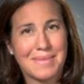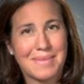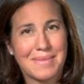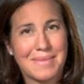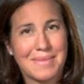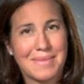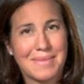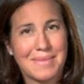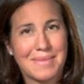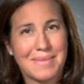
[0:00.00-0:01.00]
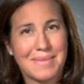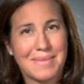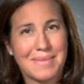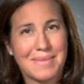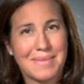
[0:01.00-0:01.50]

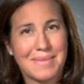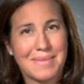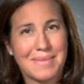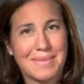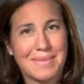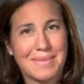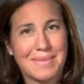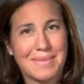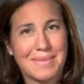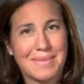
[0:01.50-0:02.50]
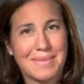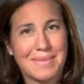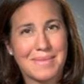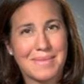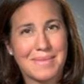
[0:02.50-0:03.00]

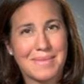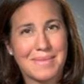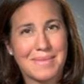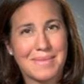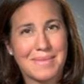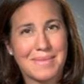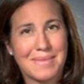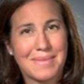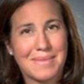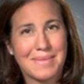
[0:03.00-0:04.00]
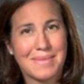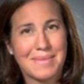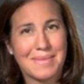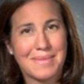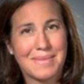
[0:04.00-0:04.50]

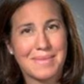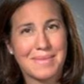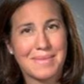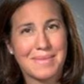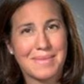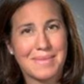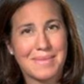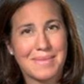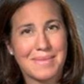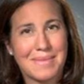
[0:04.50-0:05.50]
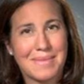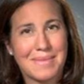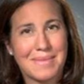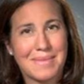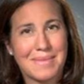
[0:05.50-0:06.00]

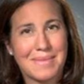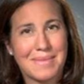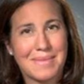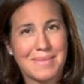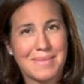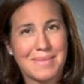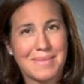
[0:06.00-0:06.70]
The face doesn't move, so there is nothing to read.